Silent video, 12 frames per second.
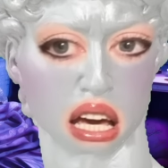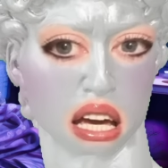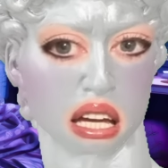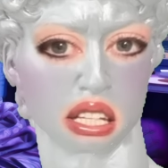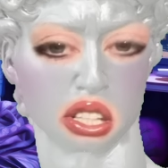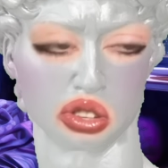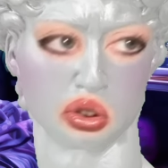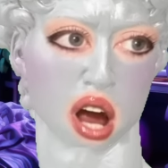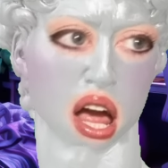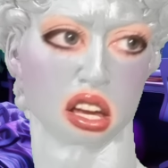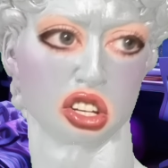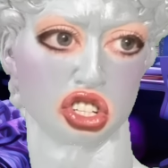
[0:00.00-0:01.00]
it's
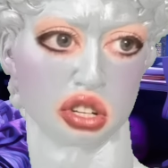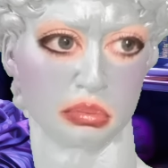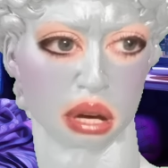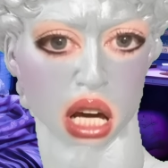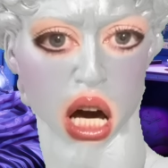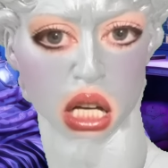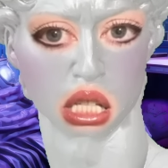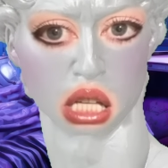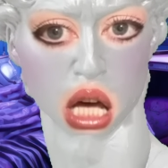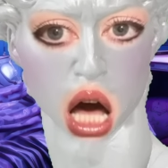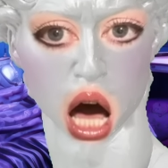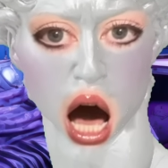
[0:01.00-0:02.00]
strange because
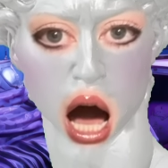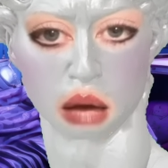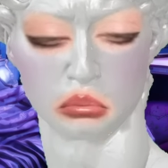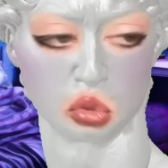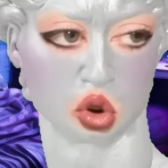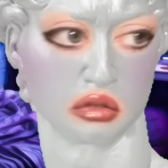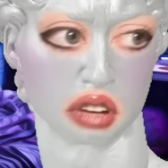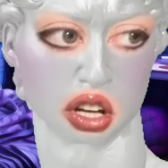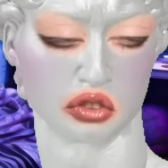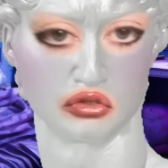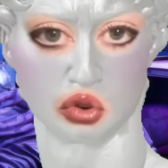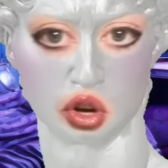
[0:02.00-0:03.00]
I moved here
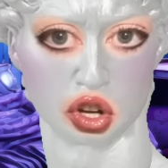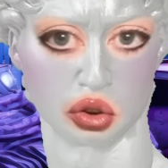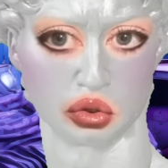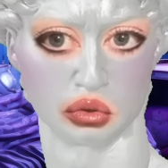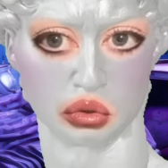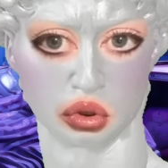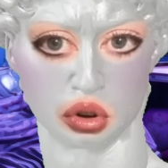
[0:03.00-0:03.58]
for you.